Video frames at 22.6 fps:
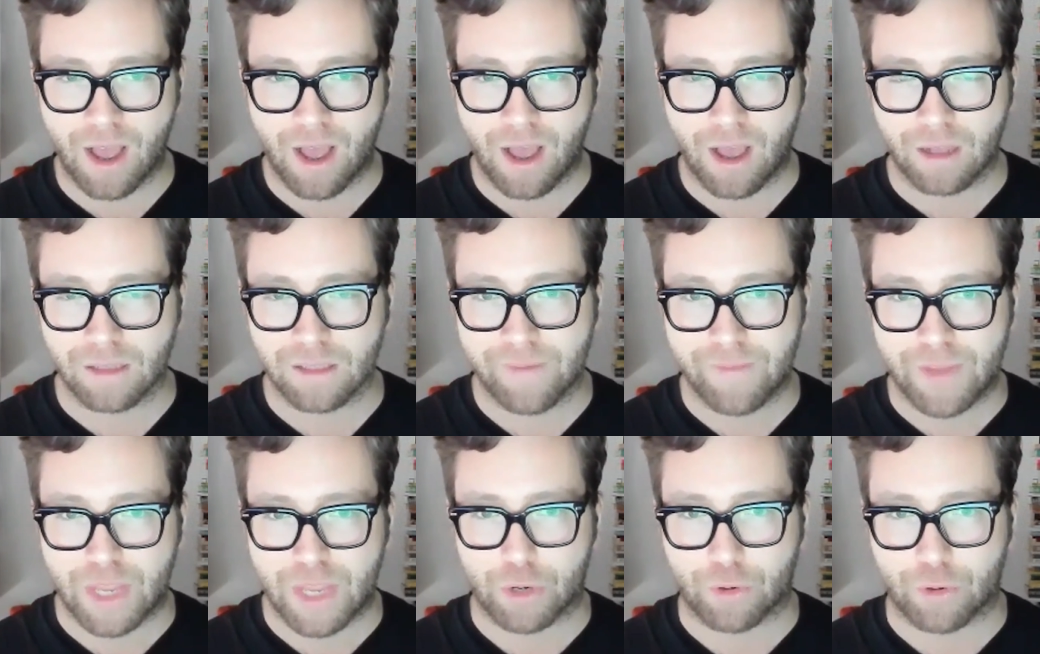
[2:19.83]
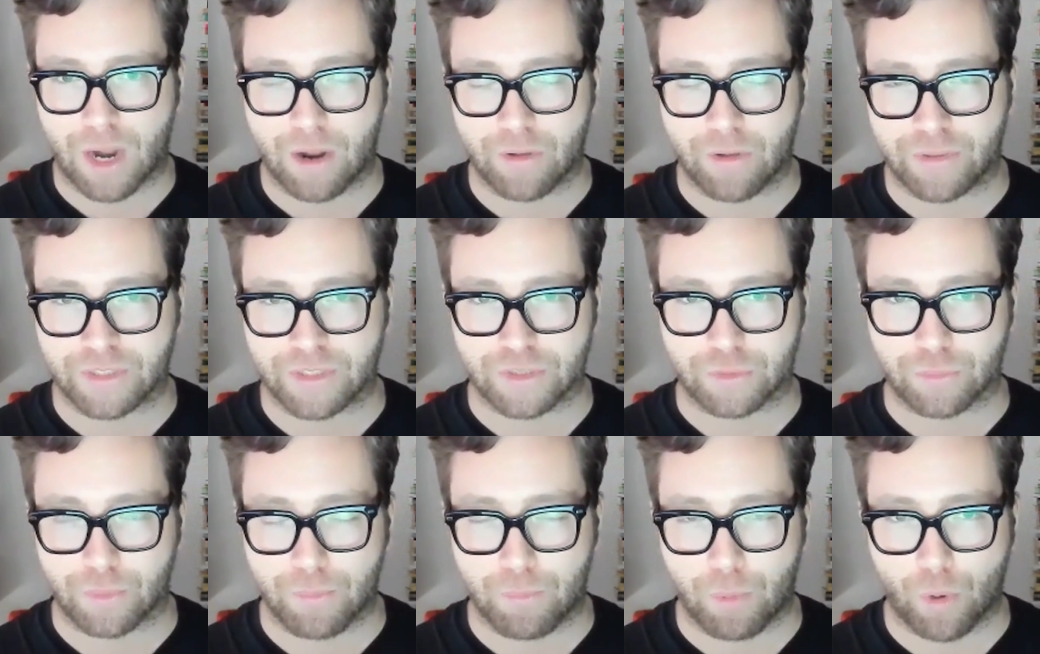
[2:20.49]
Olivia Krauth is a
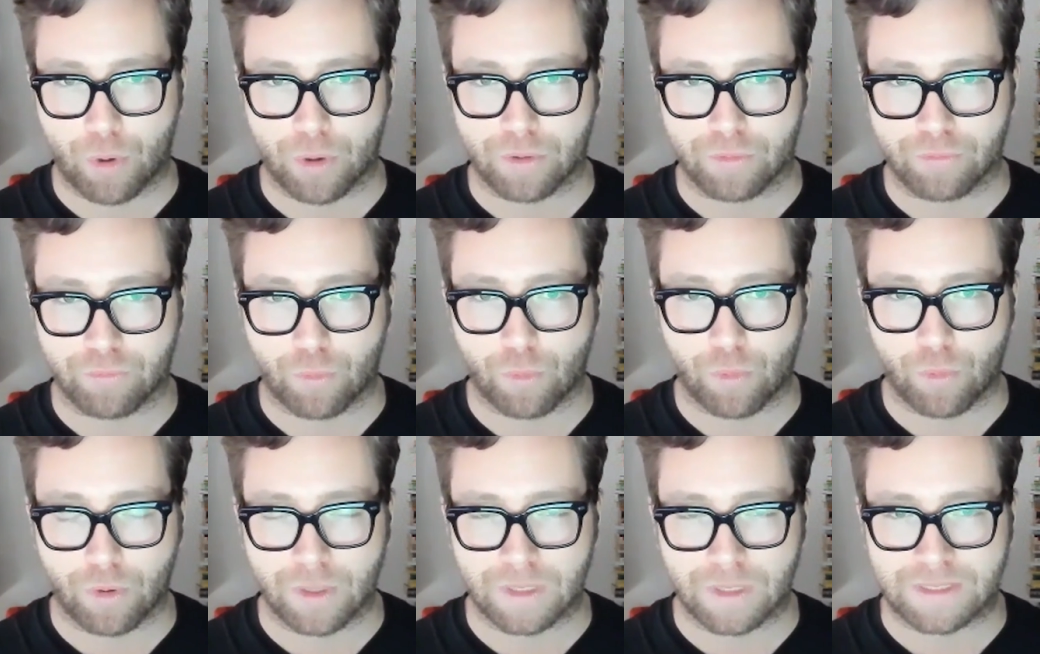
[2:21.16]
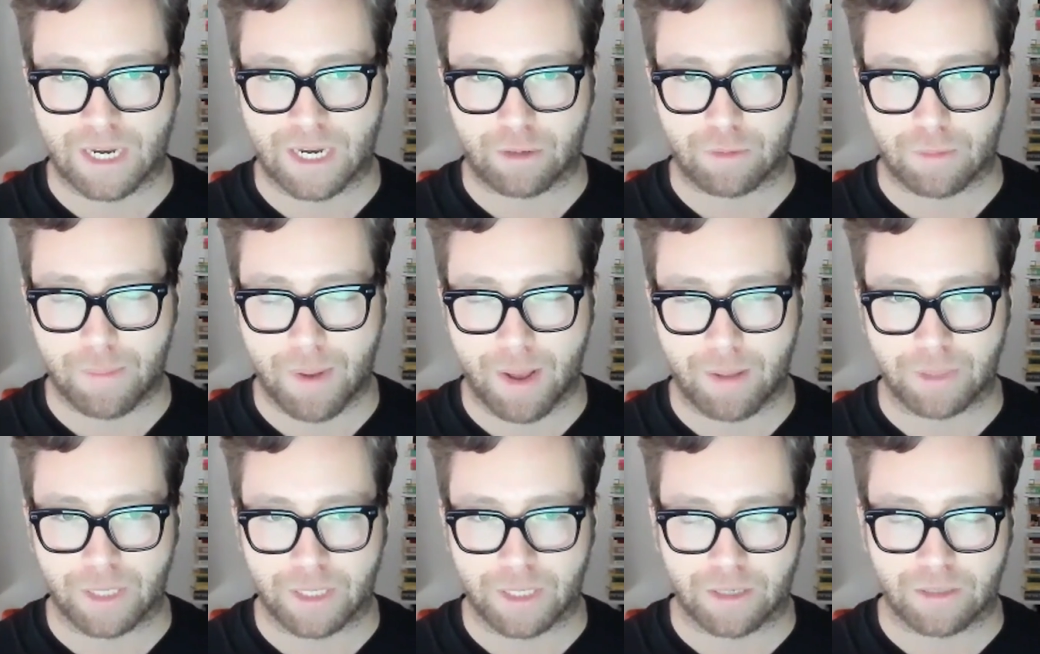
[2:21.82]
reporter for Tech
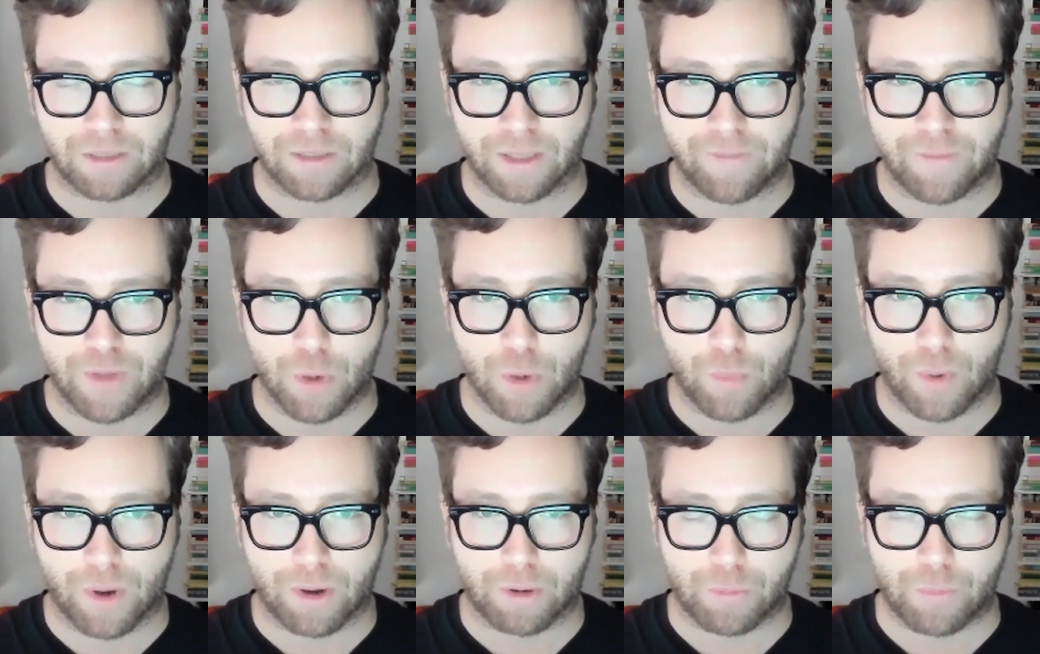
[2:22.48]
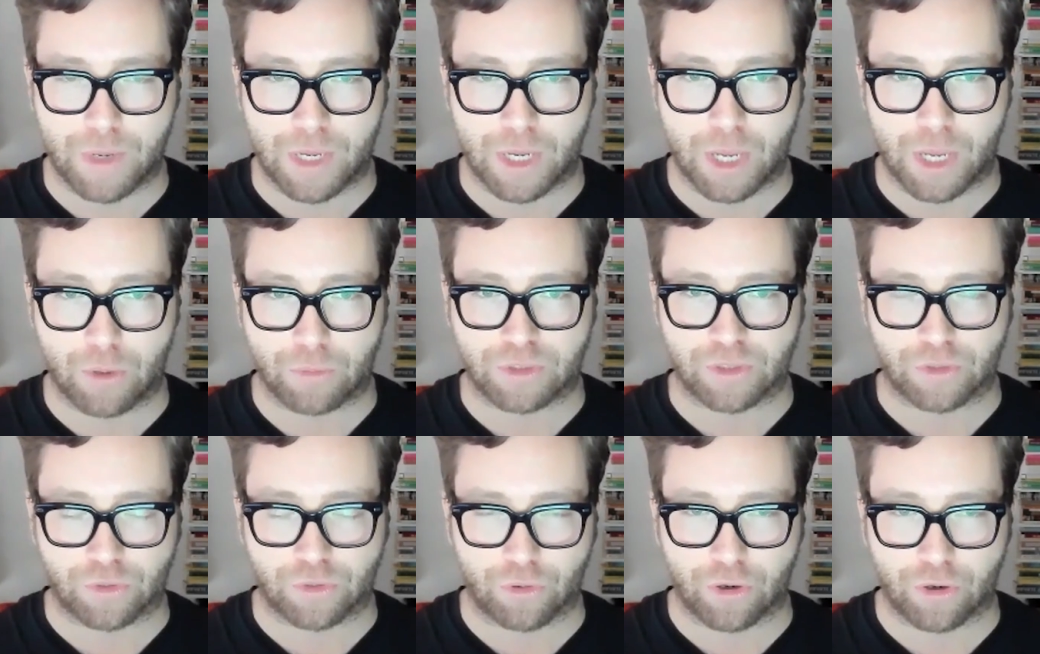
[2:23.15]
Republic. Olivia, where can we go to
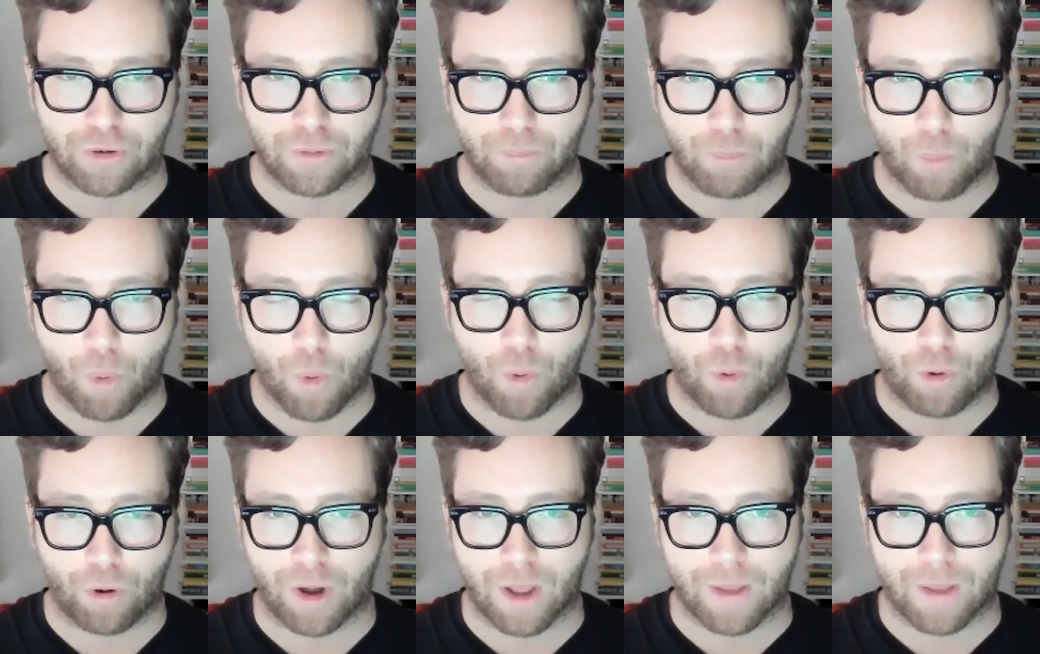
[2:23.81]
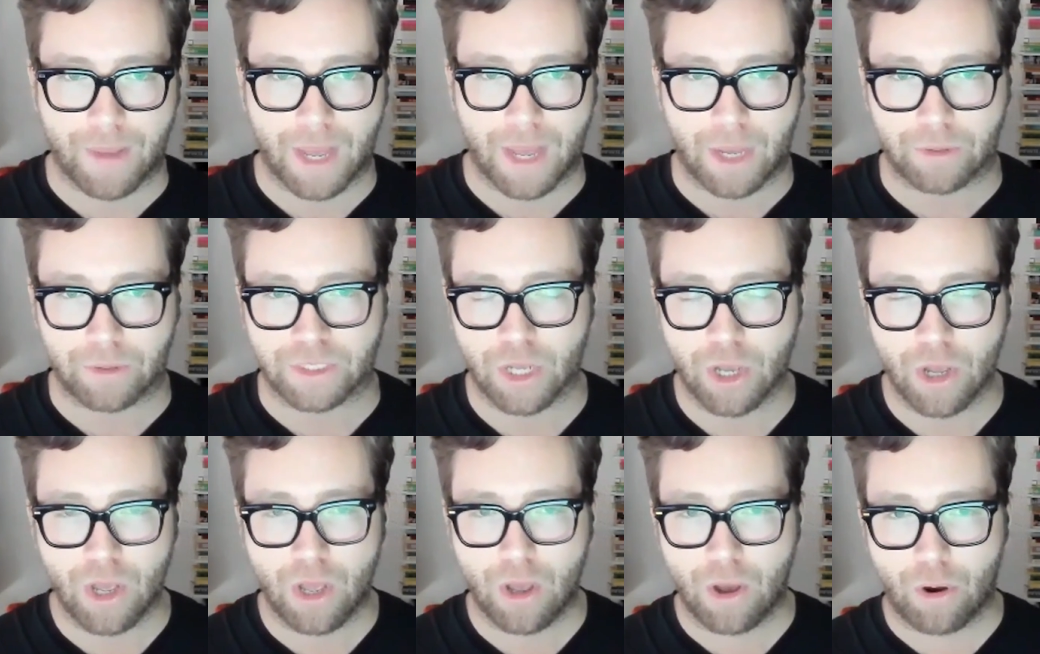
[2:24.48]
learn more about
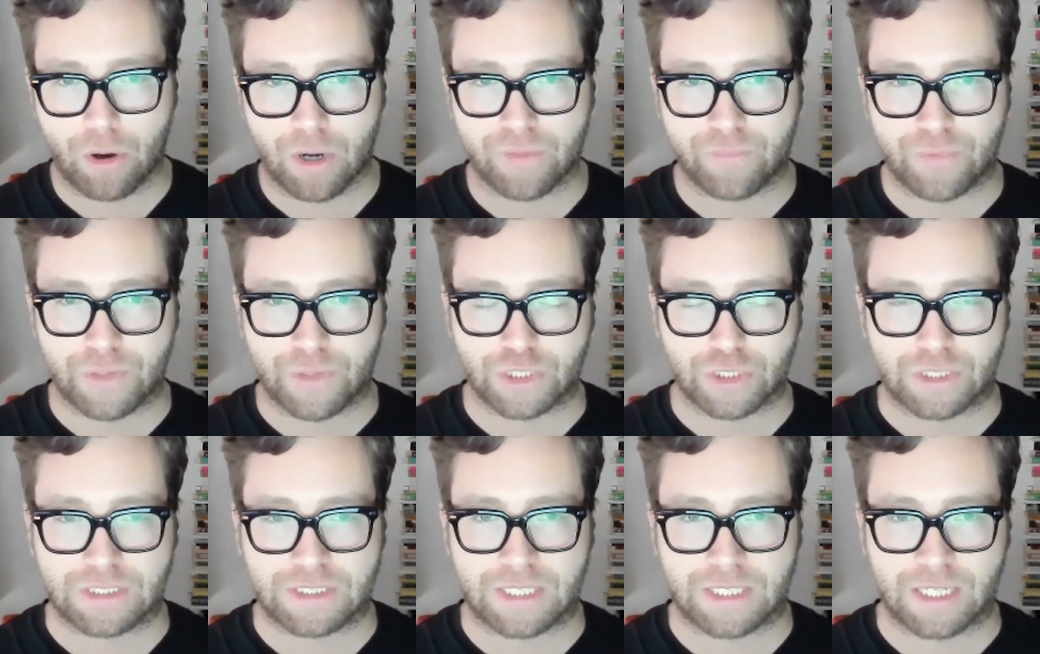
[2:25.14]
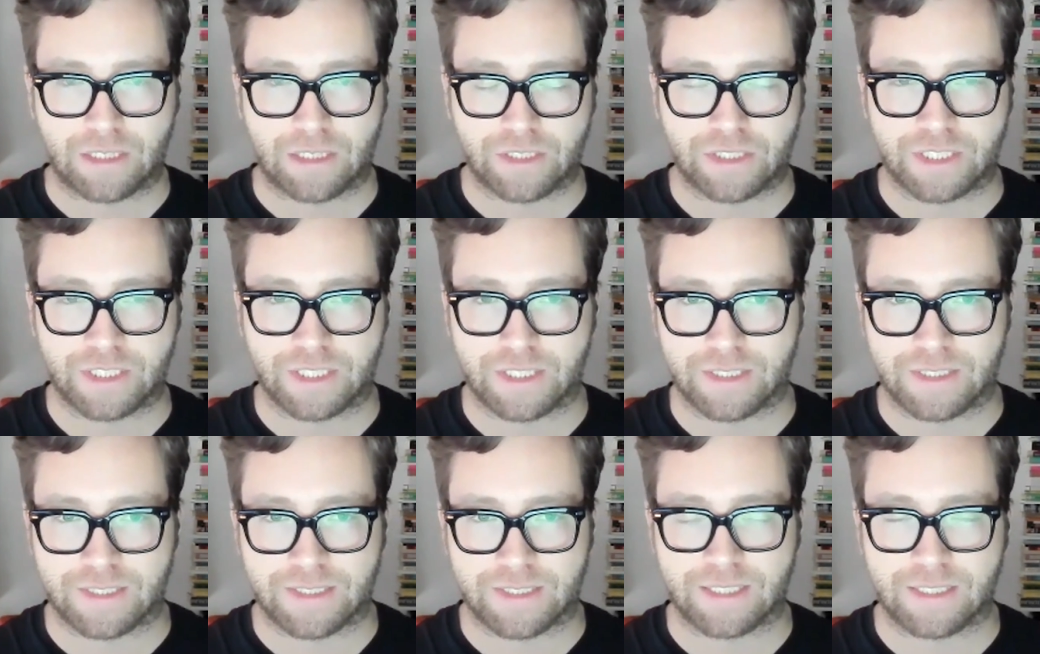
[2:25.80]
artificial
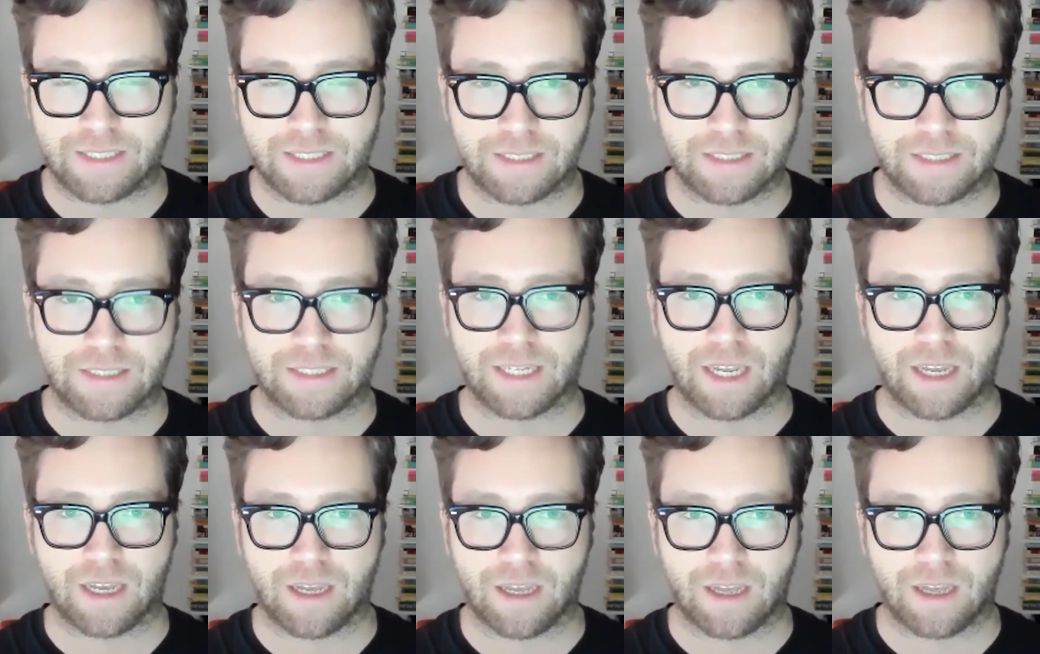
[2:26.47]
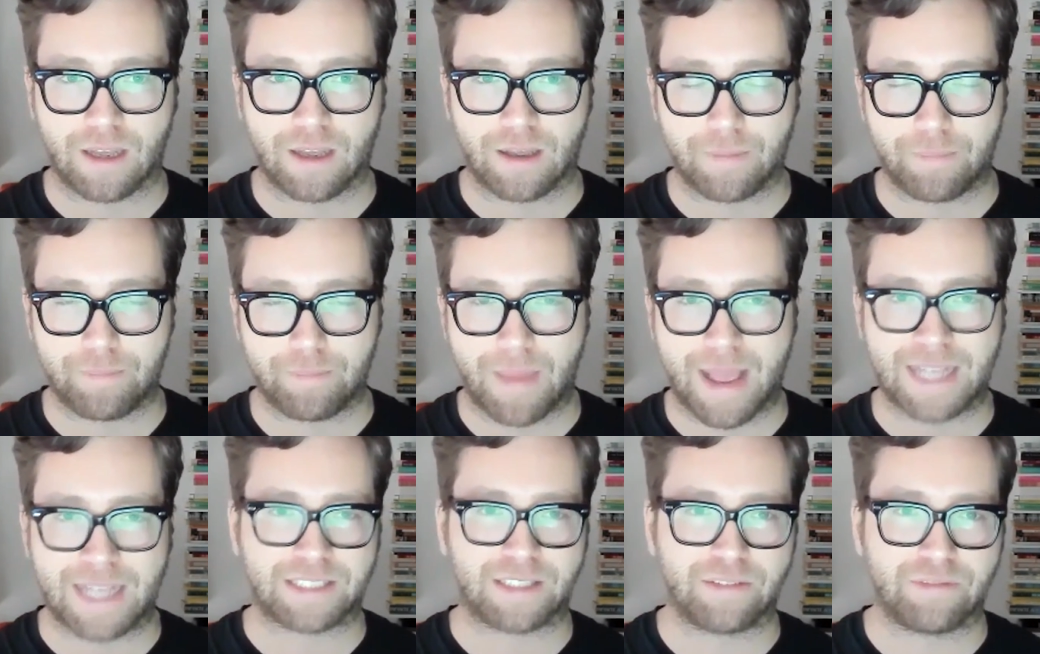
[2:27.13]
intelligence's
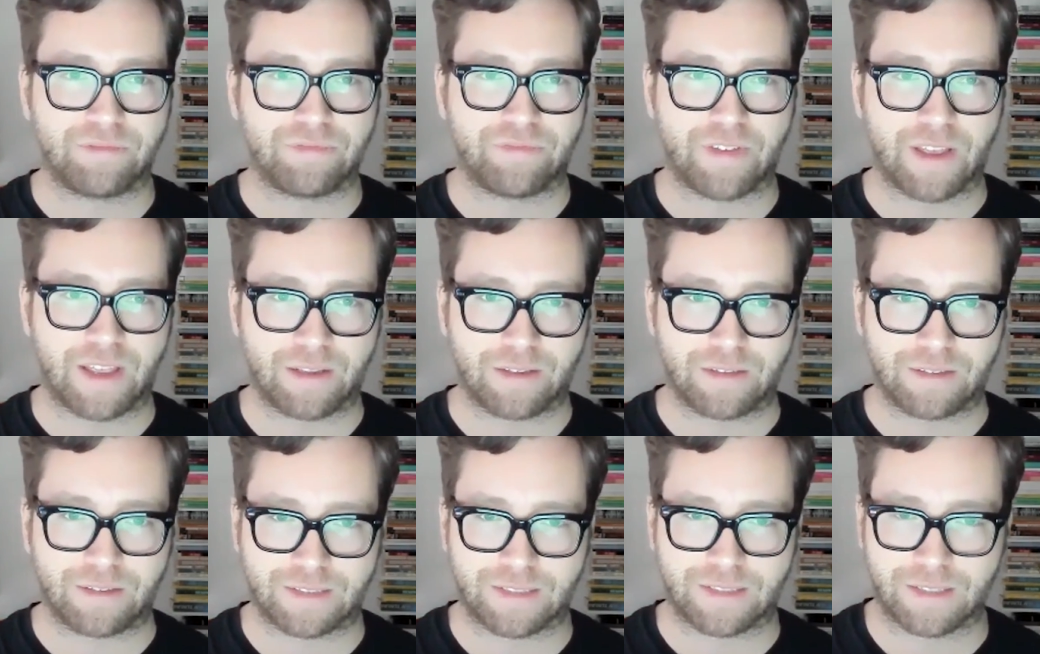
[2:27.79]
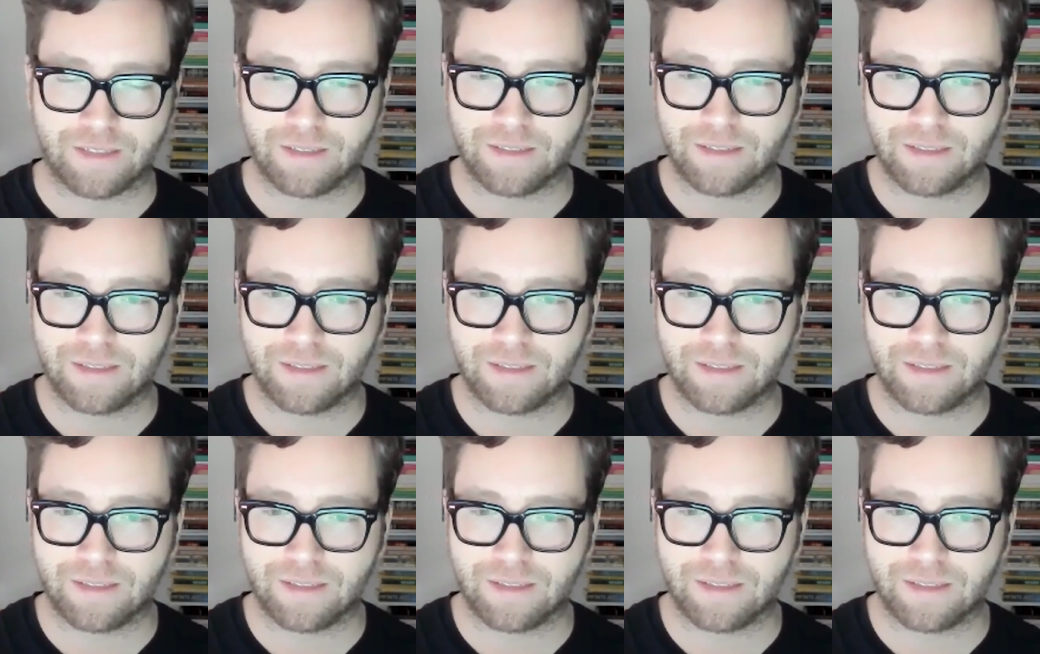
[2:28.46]
massive fails?